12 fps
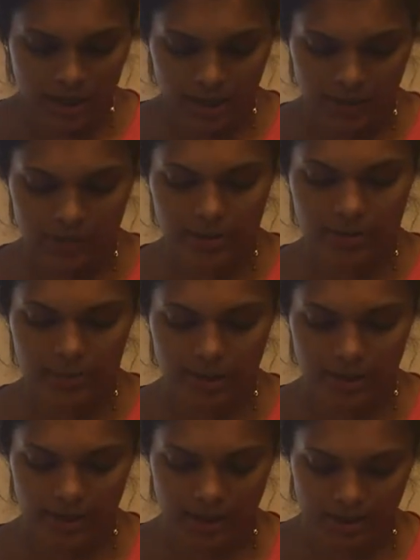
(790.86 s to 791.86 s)
He will
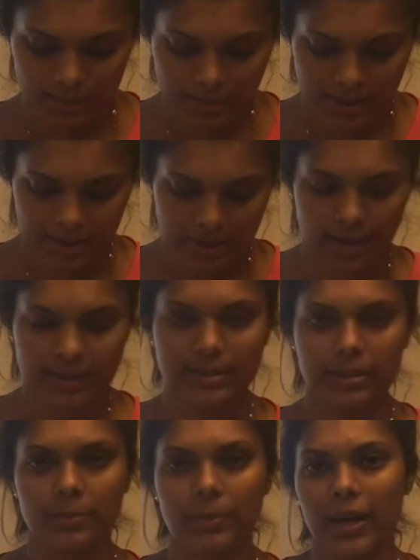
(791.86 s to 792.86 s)
be in bed
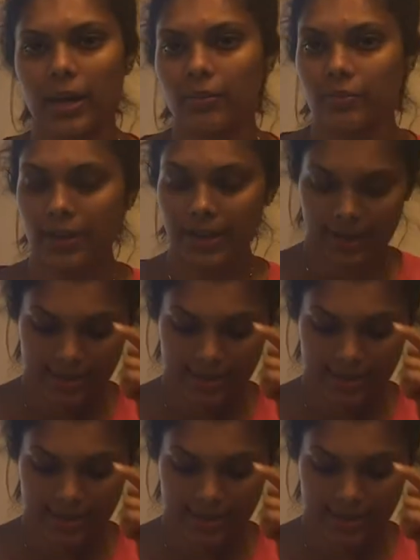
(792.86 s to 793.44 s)
until pain-free